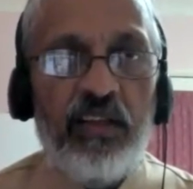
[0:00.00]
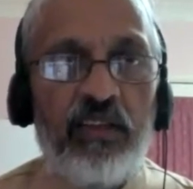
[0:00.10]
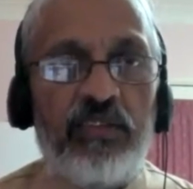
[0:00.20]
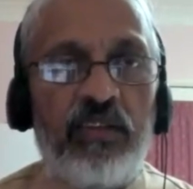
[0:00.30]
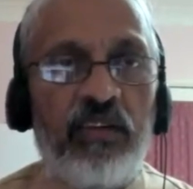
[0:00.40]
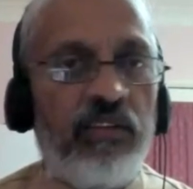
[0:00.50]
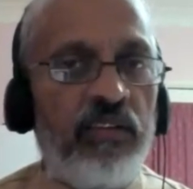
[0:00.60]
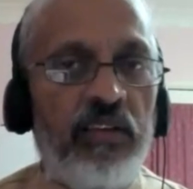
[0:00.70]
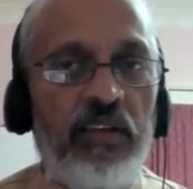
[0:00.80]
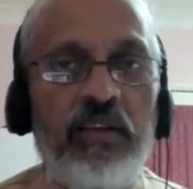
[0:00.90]
So
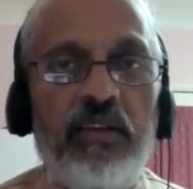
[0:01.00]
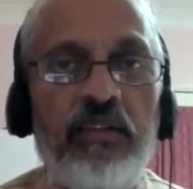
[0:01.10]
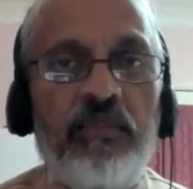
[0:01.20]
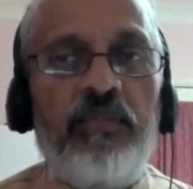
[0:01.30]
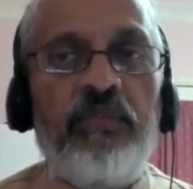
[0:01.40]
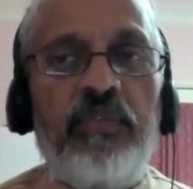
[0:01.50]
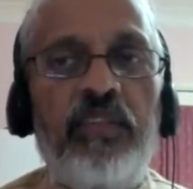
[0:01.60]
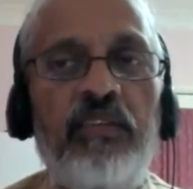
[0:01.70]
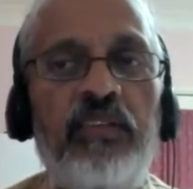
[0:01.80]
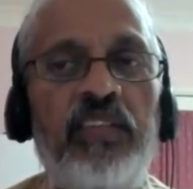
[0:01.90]

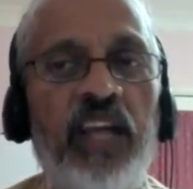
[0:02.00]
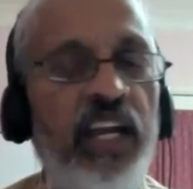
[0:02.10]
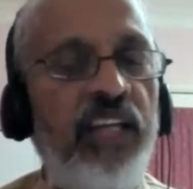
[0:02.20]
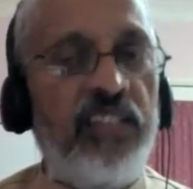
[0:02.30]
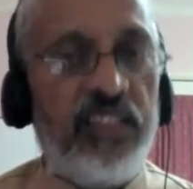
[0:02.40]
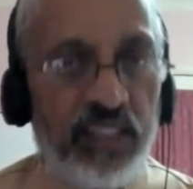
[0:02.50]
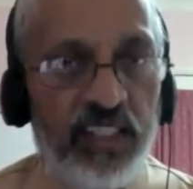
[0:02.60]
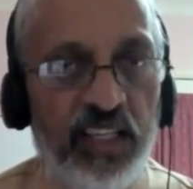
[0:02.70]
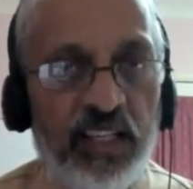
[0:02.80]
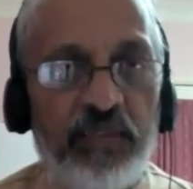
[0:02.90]
the tide is
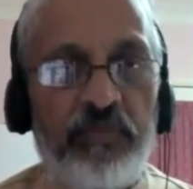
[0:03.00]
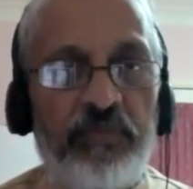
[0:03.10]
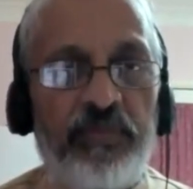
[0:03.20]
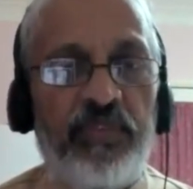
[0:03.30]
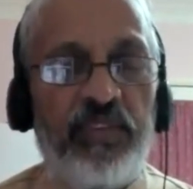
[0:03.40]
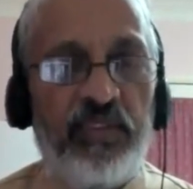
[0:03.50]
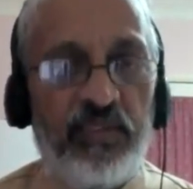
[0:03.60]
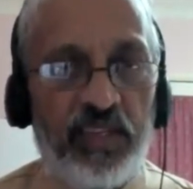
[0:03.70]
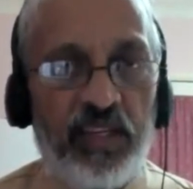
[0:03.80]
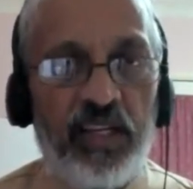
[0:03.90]
turning.
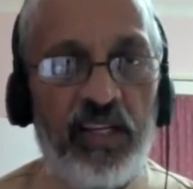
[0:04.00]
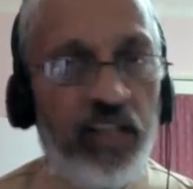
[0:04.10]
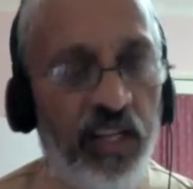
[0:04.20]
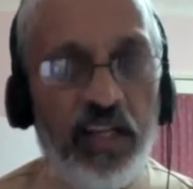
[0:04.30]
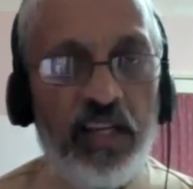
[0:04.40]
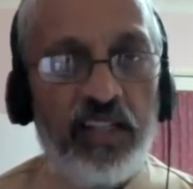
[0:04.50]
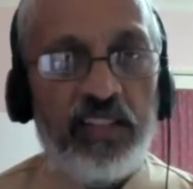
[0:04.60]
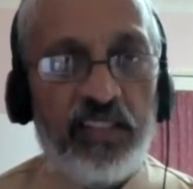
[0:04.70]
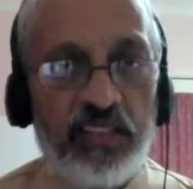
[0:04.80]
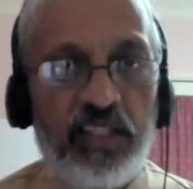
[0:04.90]
Okay, clearly it's
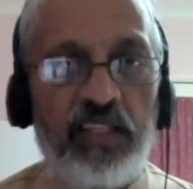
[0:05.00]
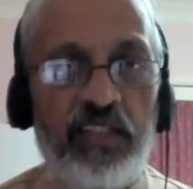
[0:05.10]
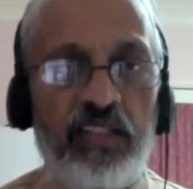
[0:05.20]
turning.